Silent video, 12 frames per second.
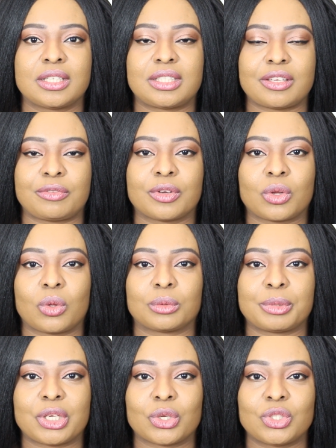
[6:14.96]

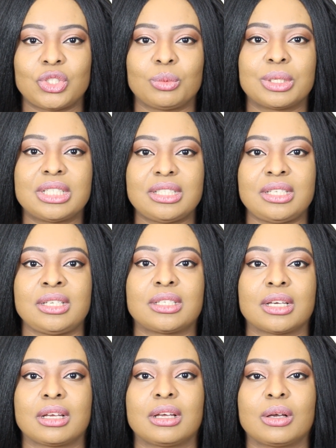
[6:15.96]
difficult because you would
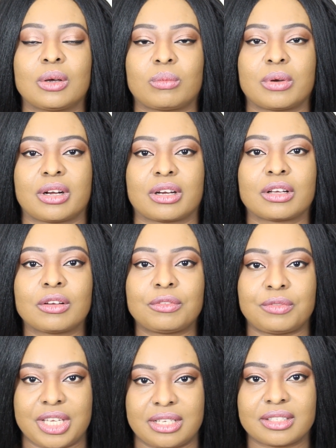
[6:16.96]
need a work
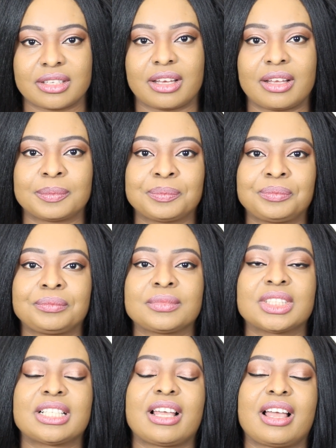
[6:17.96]
visa,
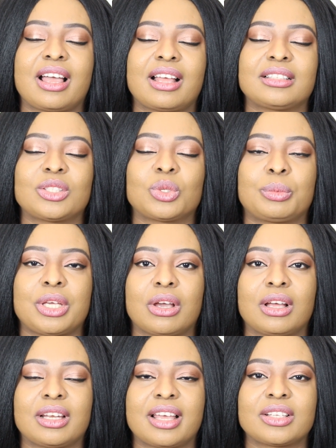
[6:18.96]
and to be
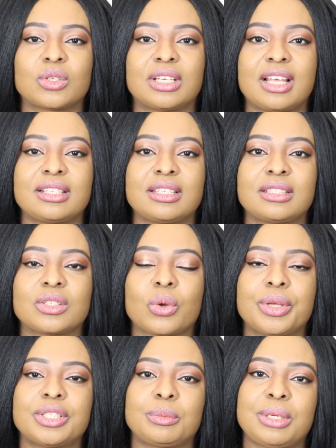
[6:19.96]
honest, unless it's
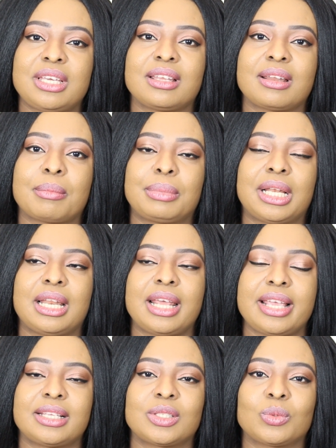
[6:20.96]
going to be in a
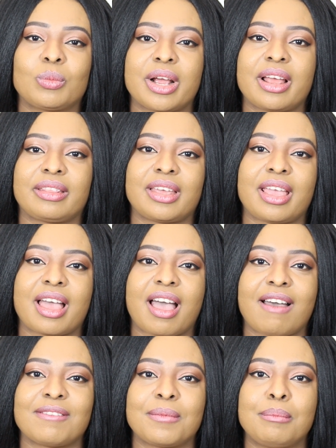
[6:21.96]
place where they
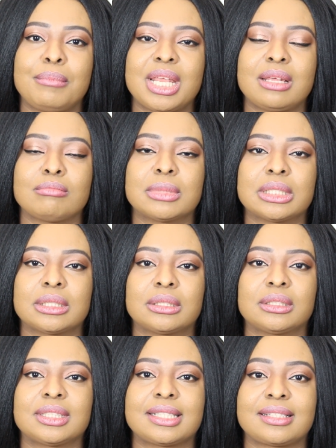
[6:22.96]
have
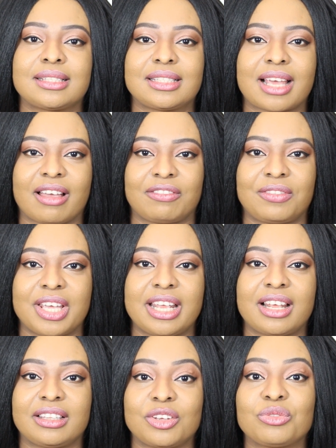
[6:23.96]
minimal
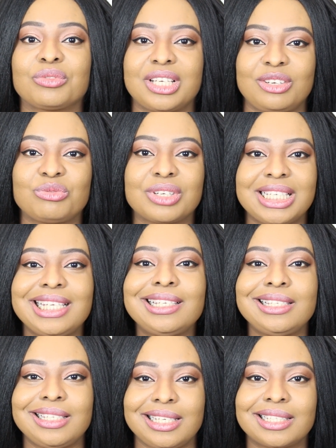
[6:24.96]
staffing and they really really
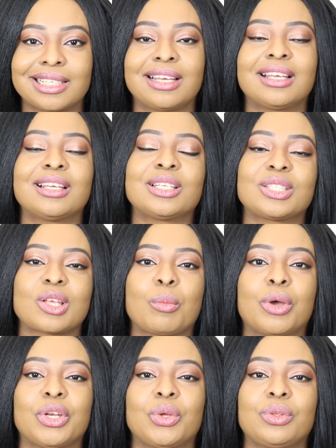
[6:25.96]
need
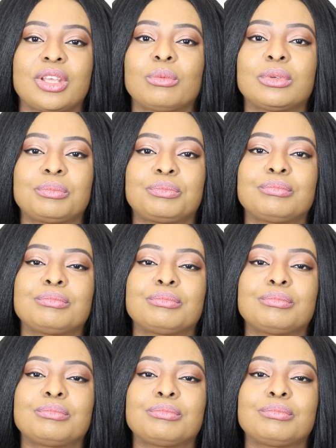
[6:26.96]
someone who they would